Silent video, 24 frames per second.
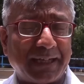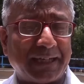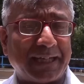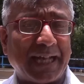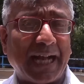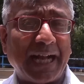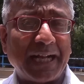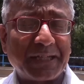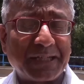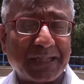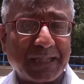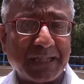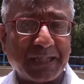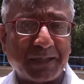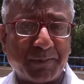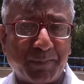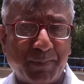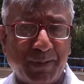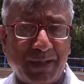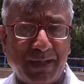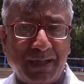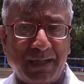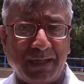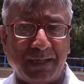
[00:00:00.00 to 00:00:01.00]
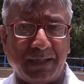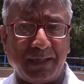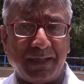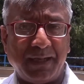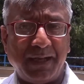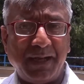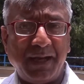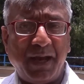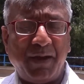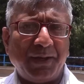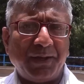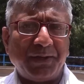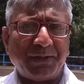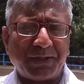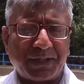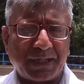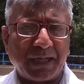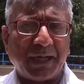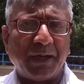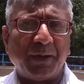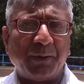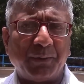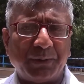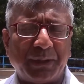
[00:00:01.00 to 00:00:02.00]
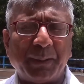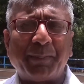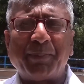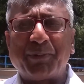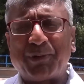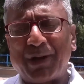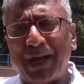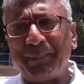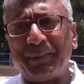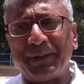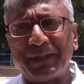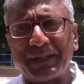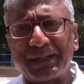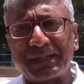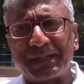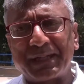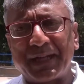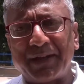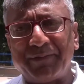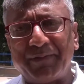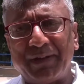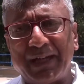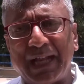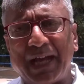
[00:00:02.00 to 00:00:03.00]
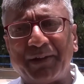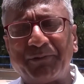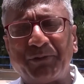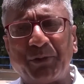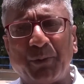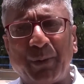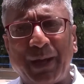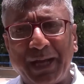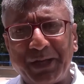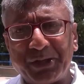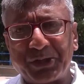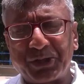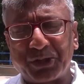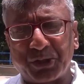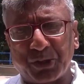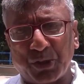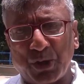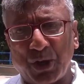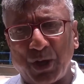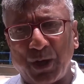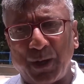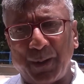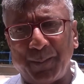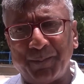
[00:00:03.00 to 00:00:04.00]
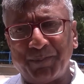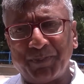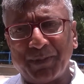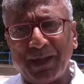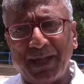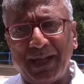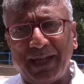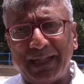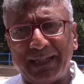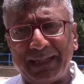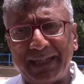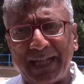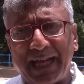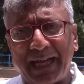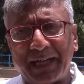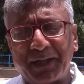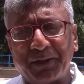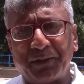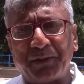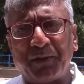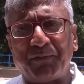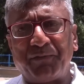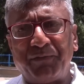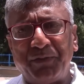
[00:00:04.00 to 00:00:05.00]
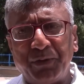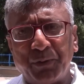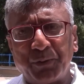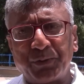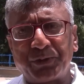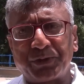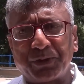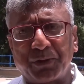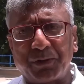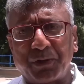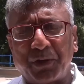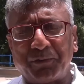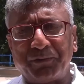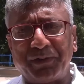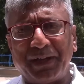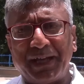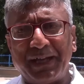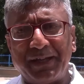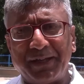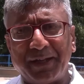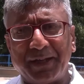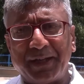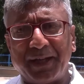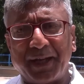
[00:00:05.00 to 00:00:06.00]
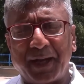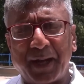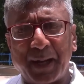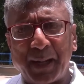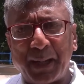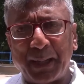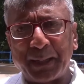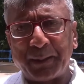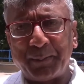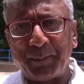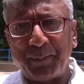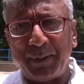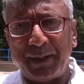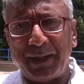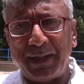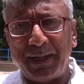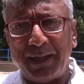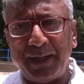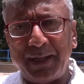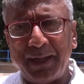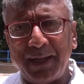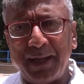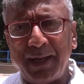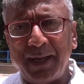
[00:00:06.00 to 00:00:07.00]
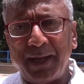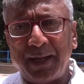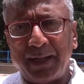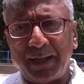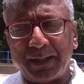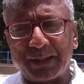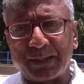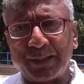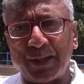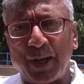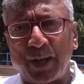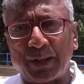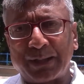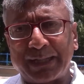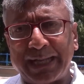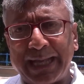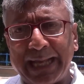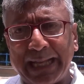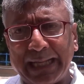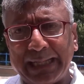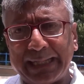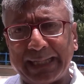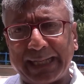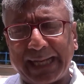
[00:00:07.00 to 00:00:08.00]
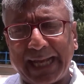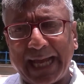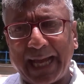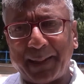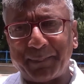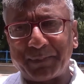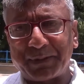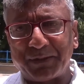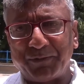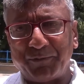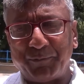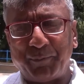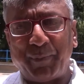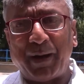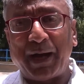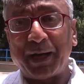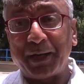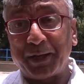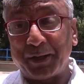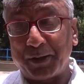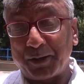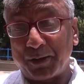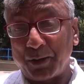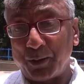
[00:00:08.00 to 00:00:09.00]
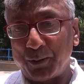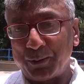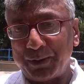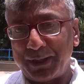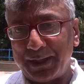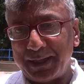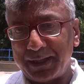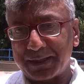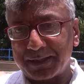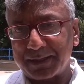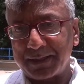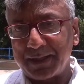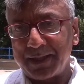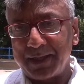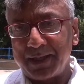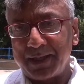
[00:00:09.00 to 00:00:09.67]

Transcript: it hasn't been. So the Prime Minister will have to ensure that the future of the Indian economy is not held captive by cronies.